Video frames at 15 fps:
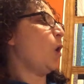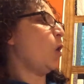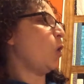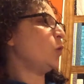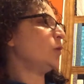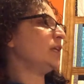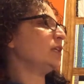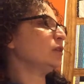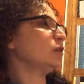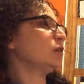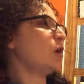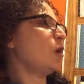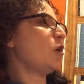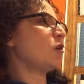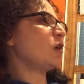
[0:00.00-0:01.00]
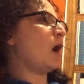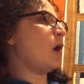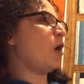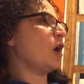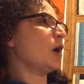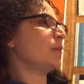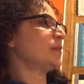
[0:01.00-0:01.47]
holding their long
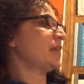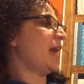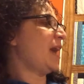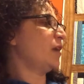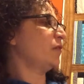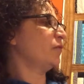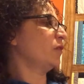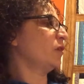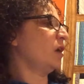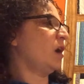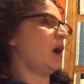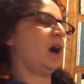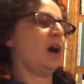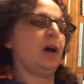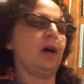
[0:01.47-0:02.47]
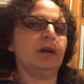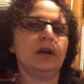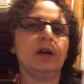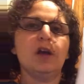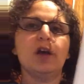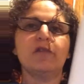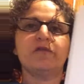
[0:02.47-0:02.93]
arms out for a hug
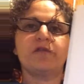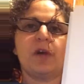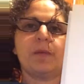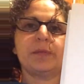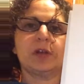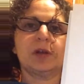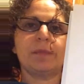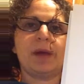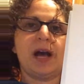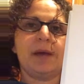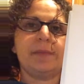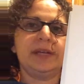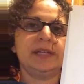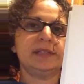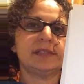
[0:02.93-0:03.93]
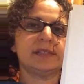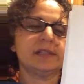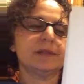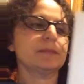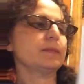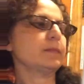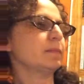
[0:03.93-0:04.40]
from their mamas.
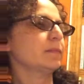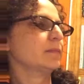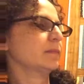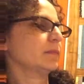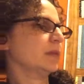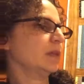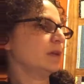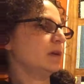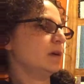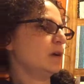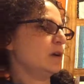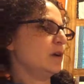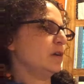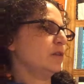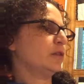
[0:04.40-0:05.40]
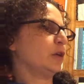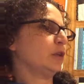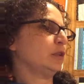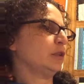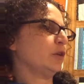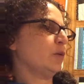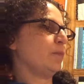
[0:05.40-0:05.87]
Their
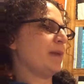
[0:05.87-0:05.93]
little